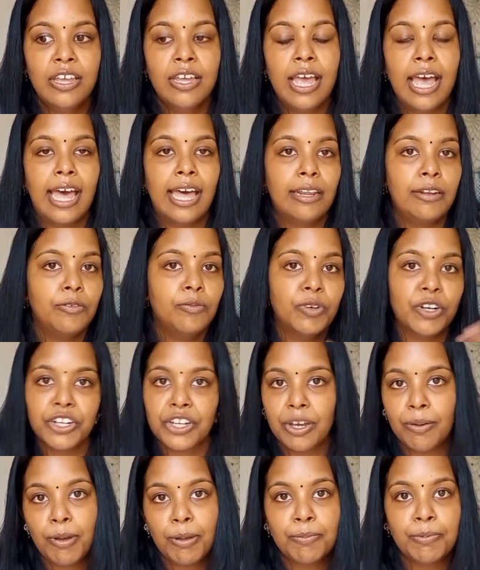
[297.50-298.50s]
and
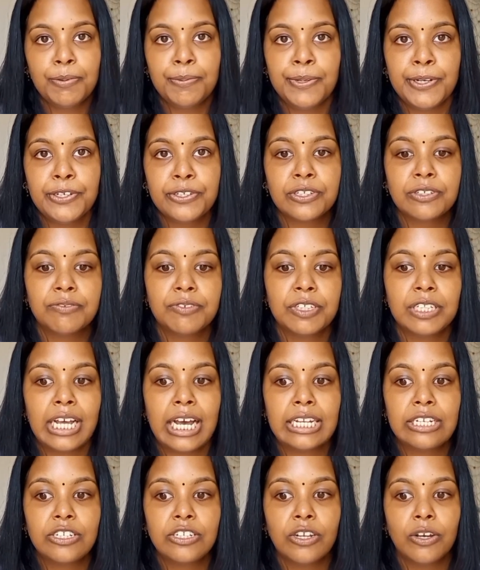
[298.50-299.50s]
working on my proposal for
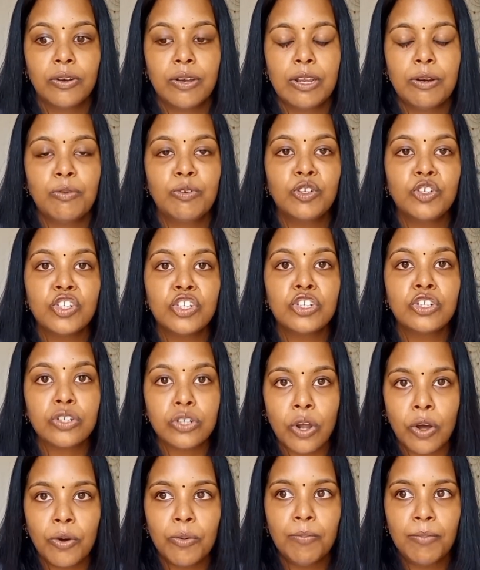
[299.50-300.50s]
that. So it was
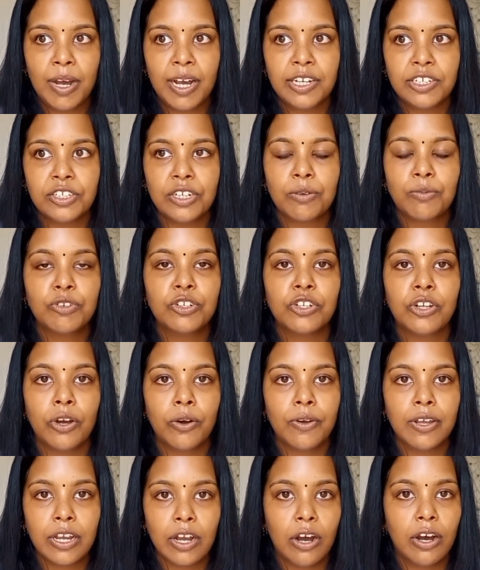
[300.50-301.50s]
so much that was
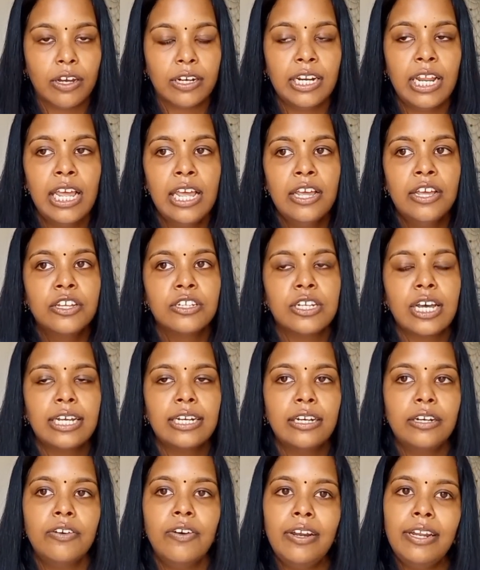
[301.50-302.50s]
going on. So I
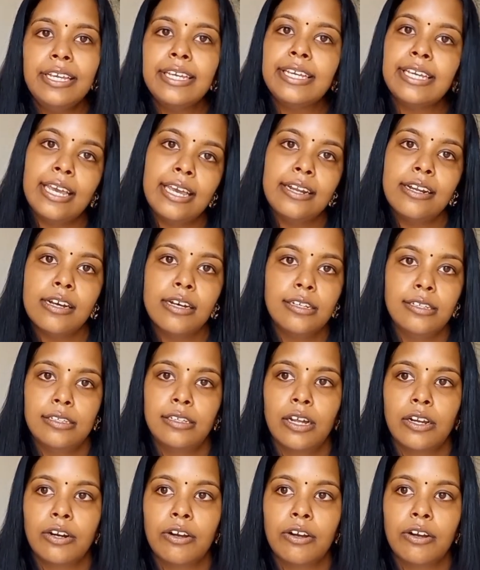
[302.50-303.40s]
didn't really get a lot